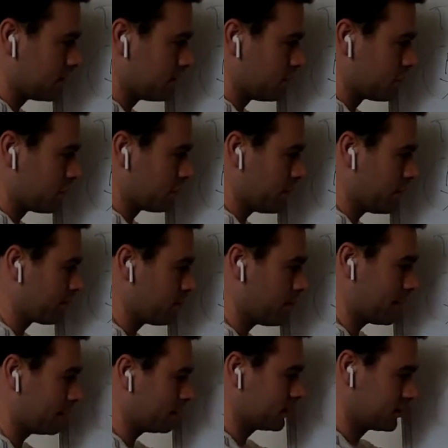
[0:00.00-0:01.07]
then multiplying
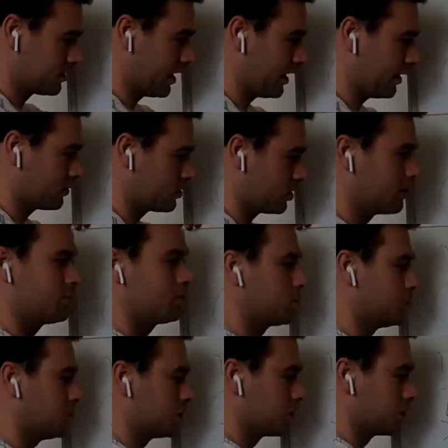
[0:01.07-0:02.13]
by like
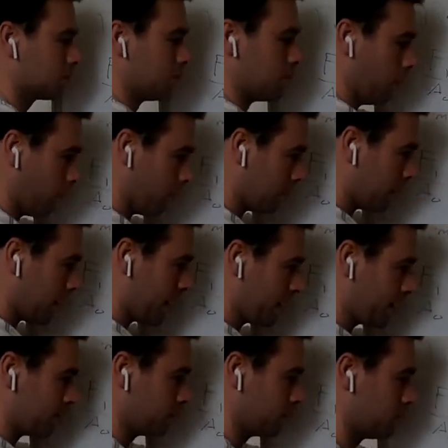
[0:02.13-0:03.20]
terms, we just
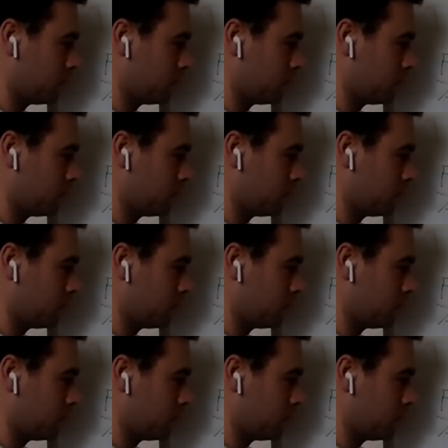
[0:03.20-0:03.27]
multiplying,